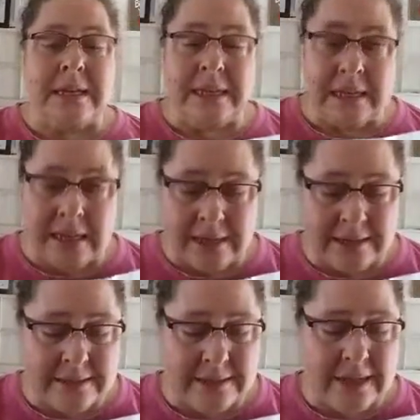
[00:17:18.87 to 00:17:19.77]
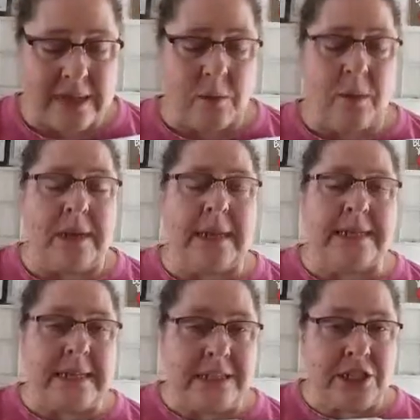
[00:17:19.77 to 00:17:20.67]
Yes. And what I
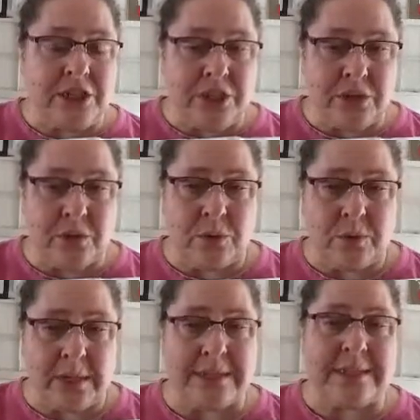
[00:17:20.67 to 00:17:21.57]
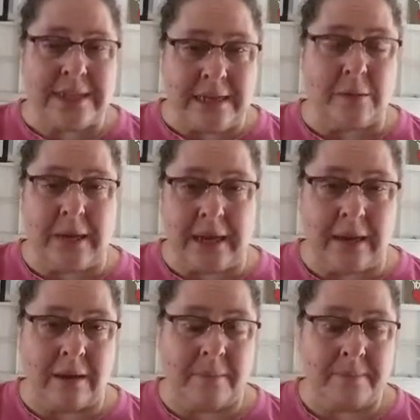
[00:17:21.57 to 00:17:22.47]
need to do is stay
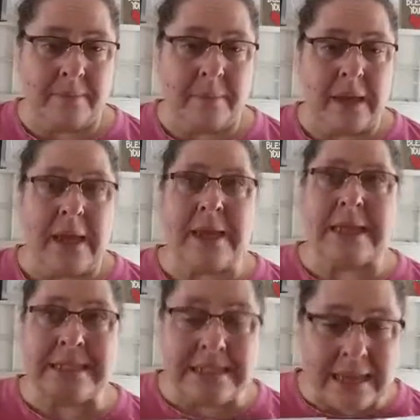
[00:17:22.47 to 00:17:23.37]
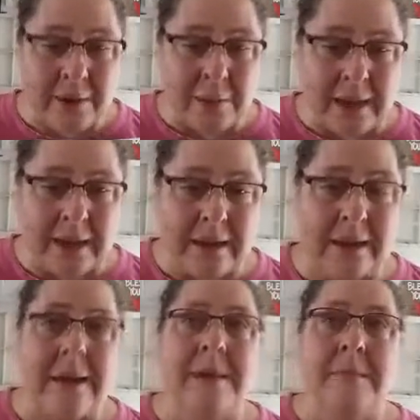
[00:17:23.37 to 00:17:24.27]
awake. And I stay awake
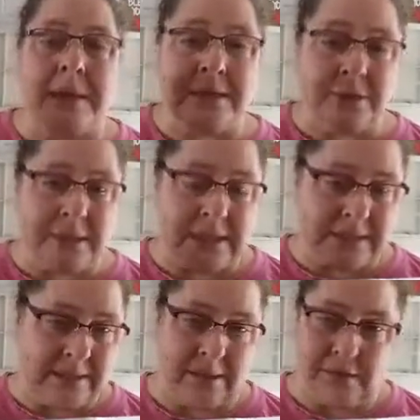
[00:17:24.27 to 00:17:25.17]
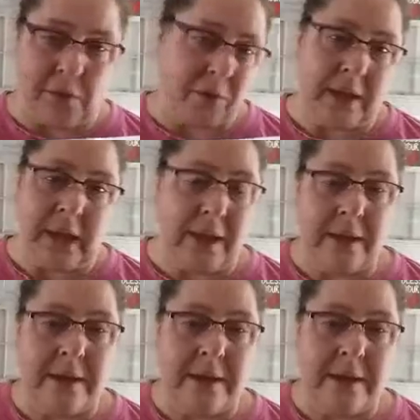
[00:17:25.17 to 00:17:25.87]
by doing this stuff all day.